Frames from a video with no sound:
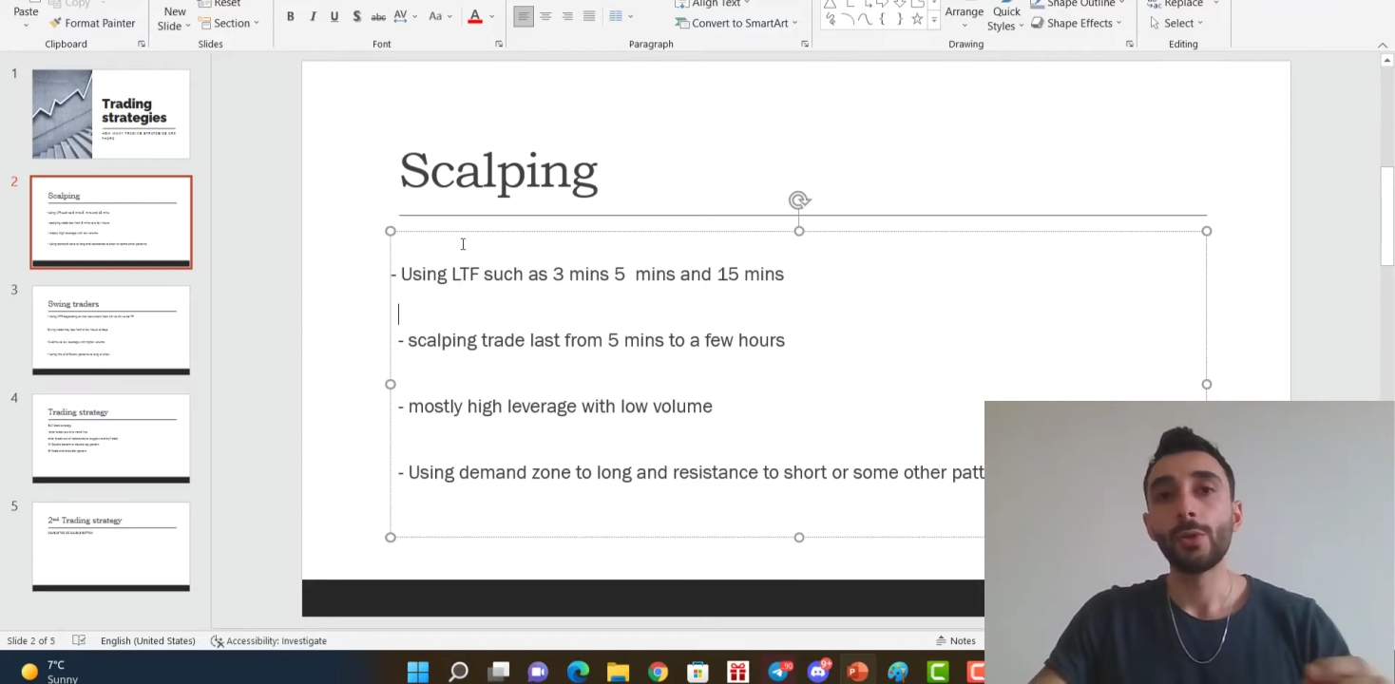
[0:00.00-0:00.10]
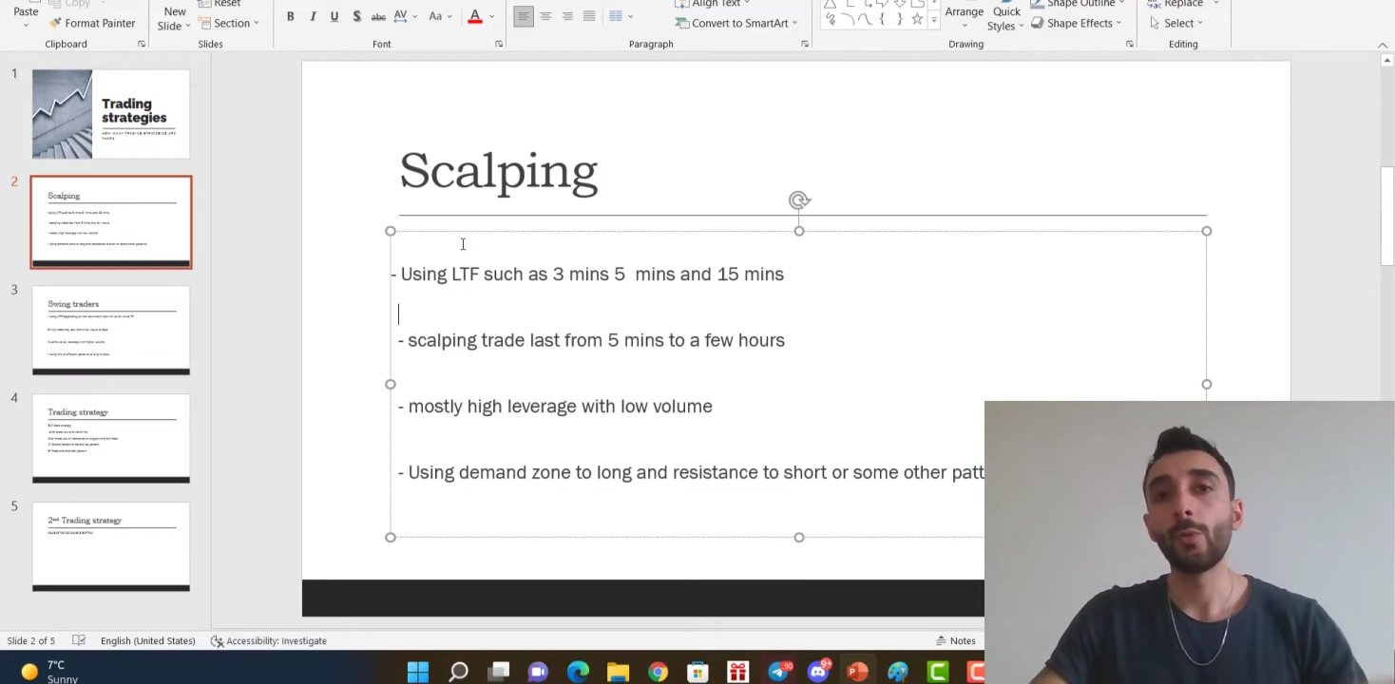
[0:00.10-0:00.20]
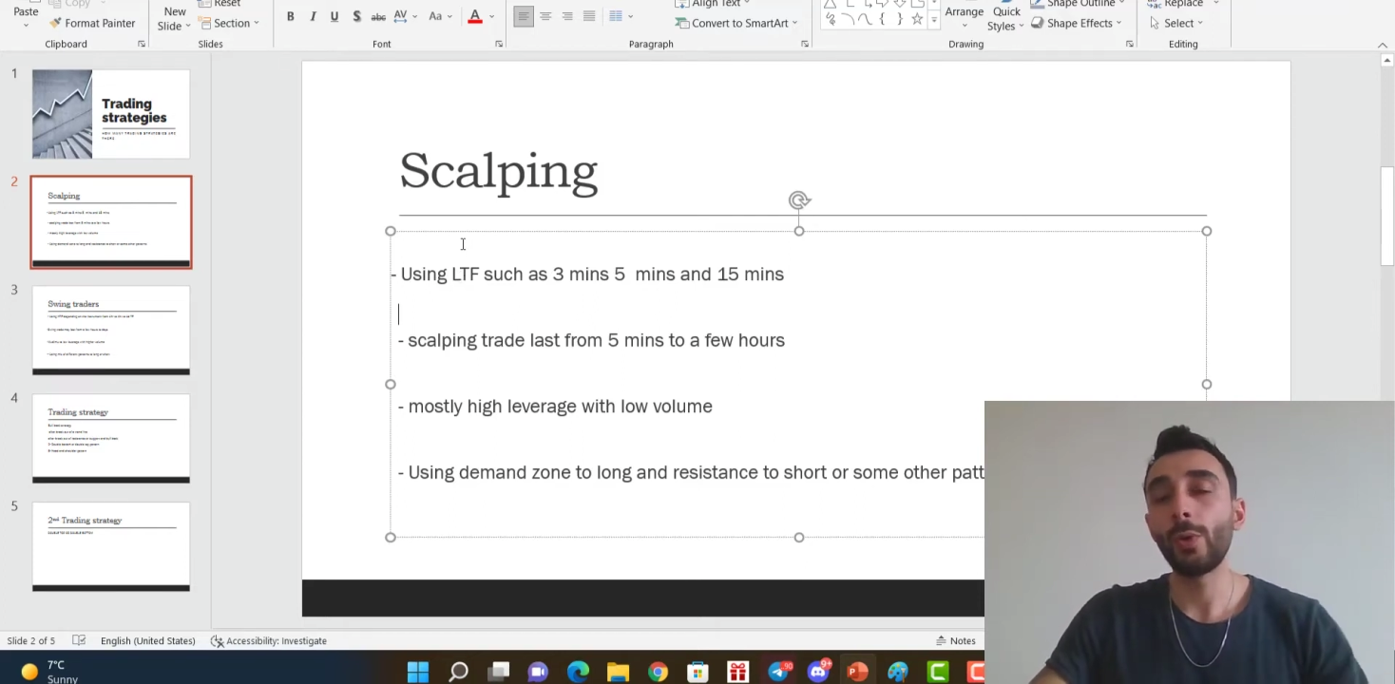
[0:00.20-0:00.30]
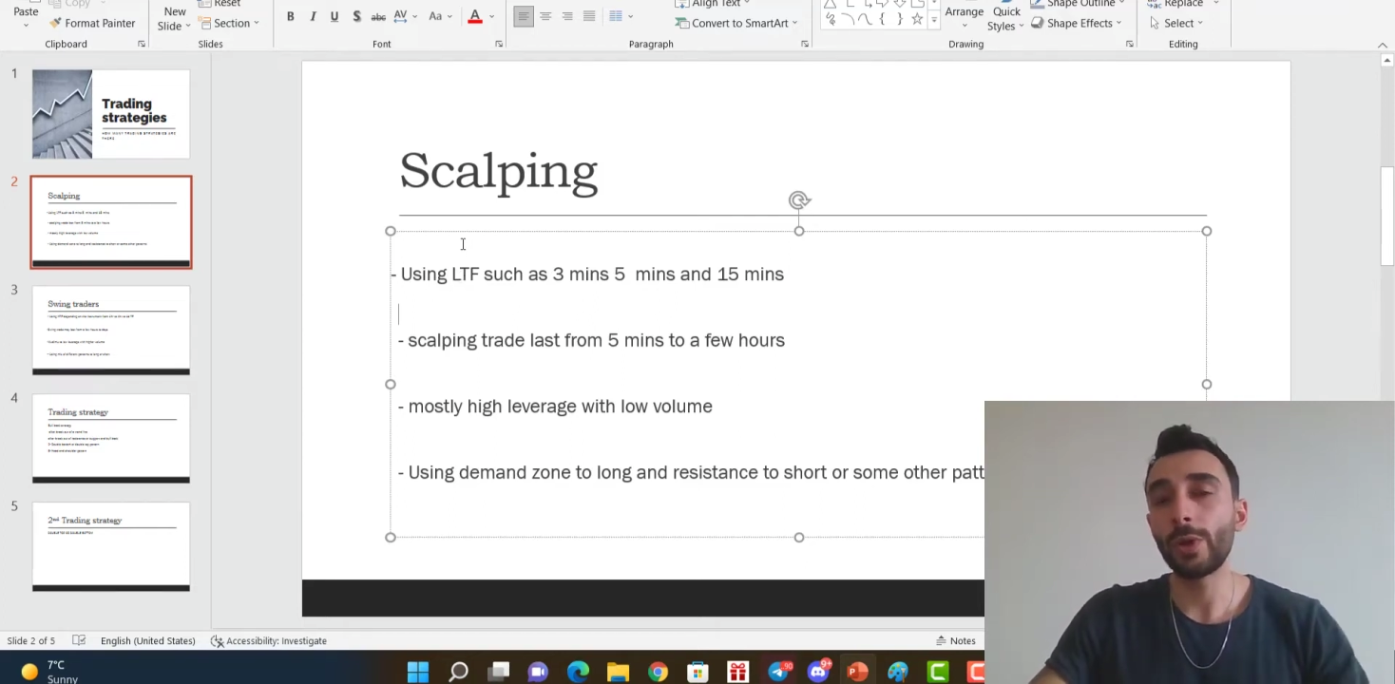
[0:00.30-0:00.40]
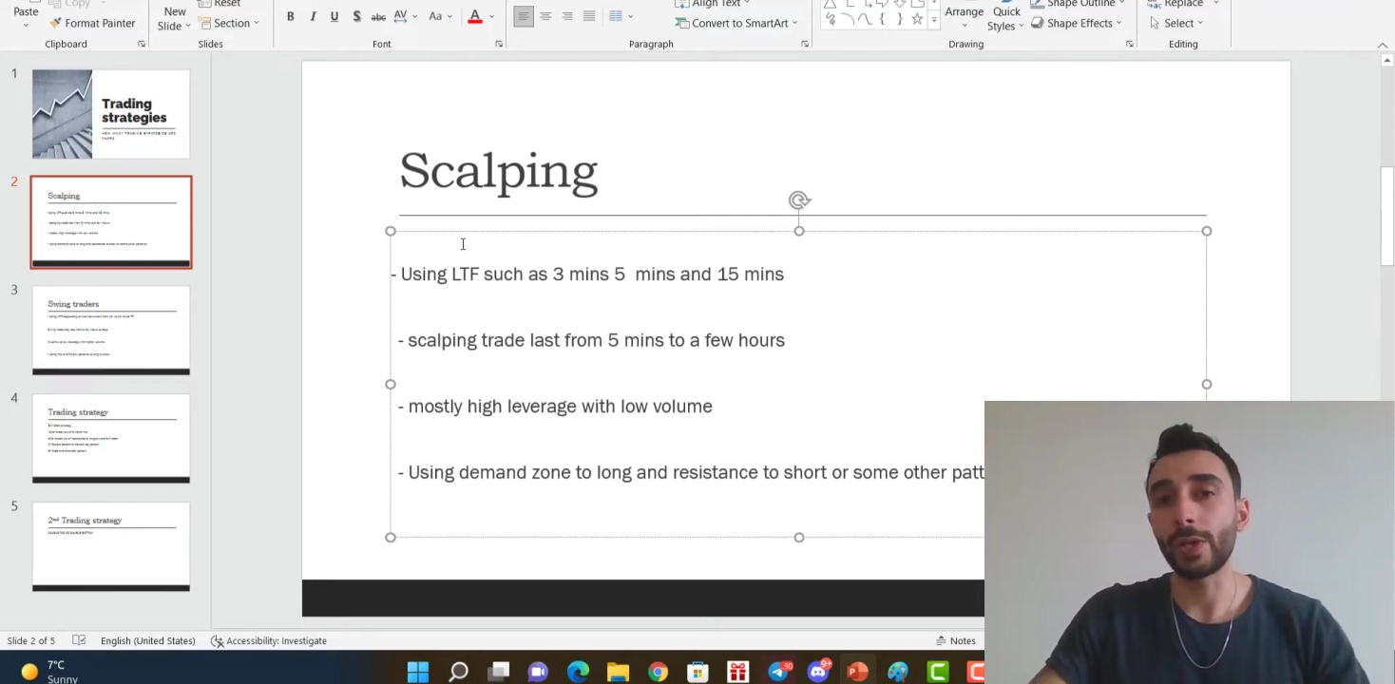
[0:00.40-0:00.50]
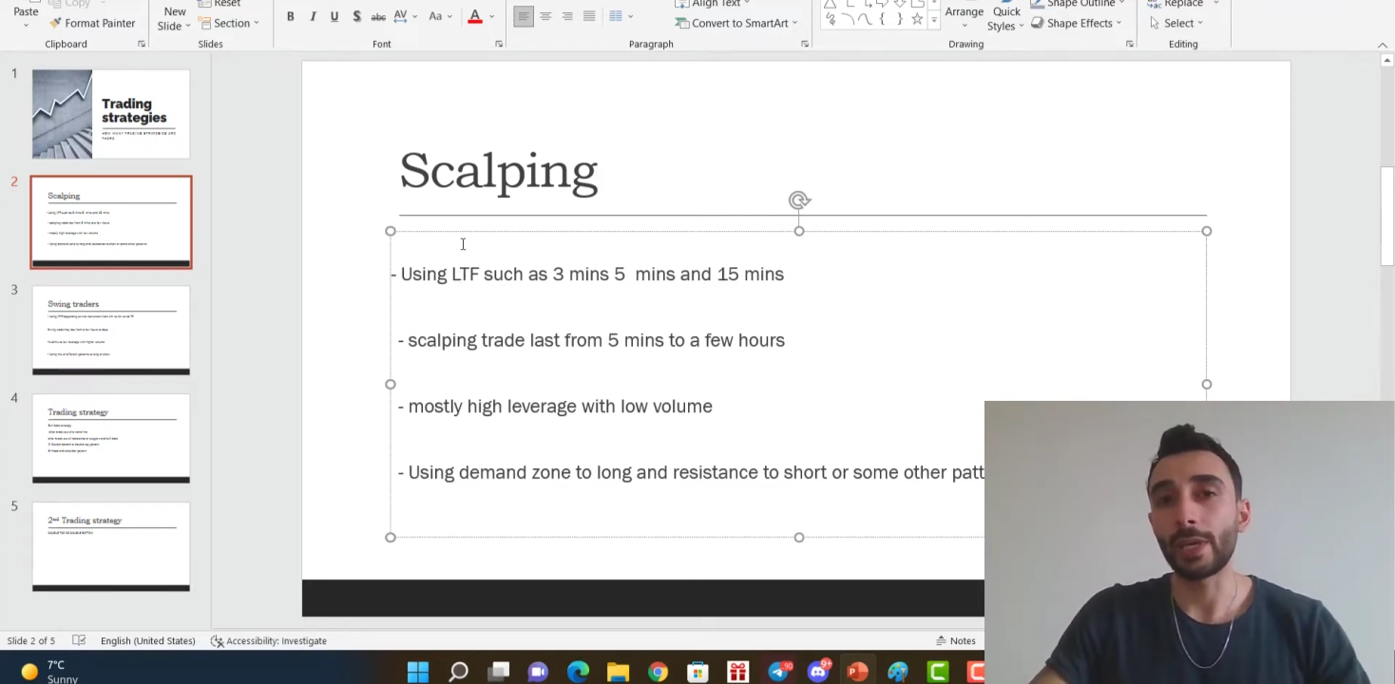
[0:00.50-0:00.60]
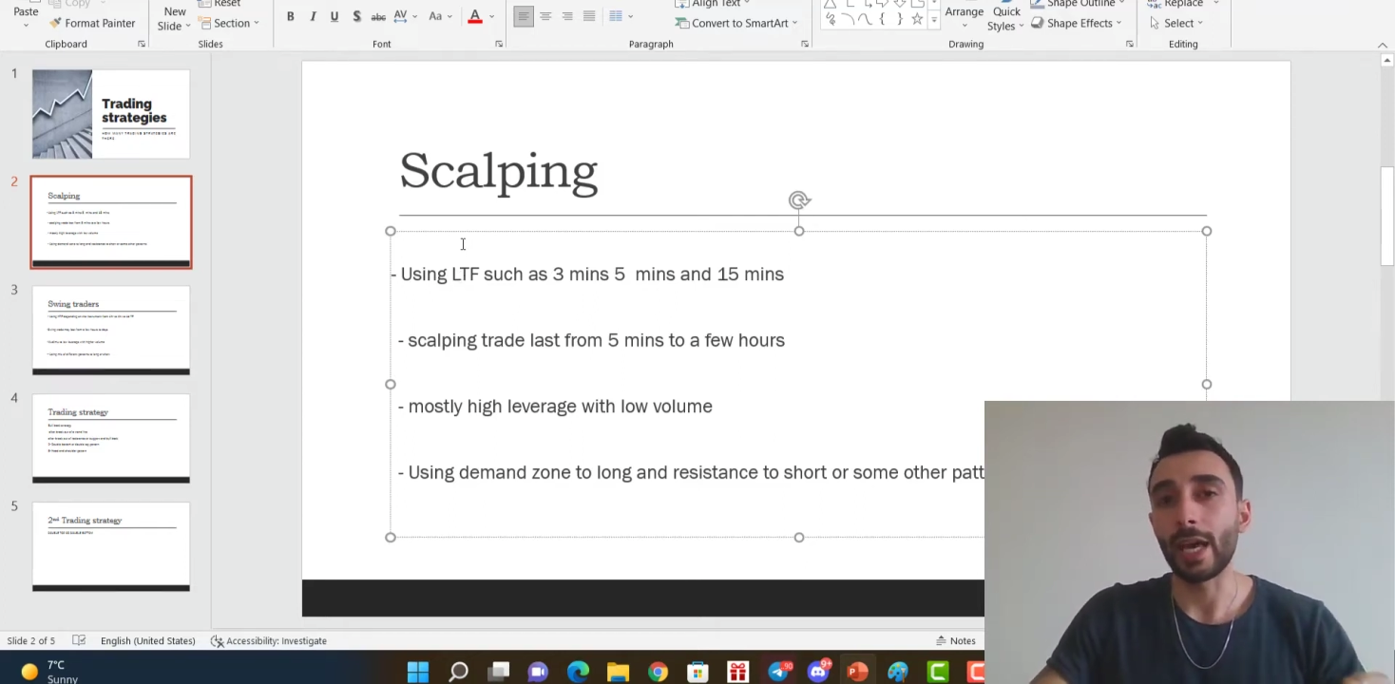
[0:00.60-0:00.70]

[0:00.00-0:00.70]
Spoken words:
within